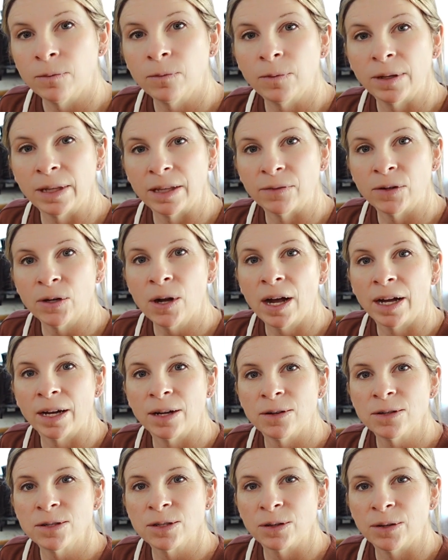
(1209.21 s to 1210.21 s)
we live in
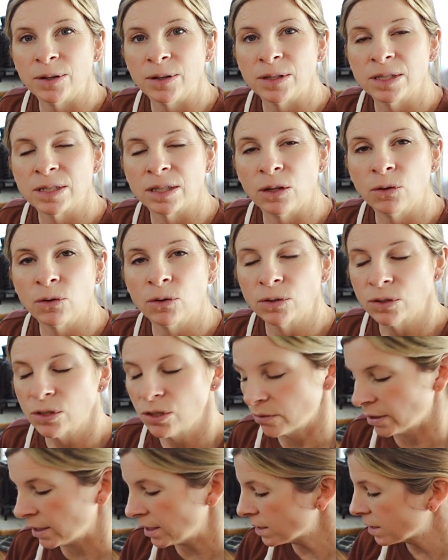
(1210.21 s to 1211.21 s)
Ohio, so it is local
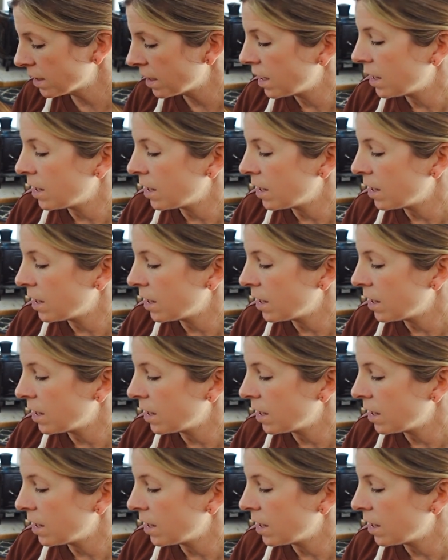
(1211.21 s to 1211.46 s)
to us.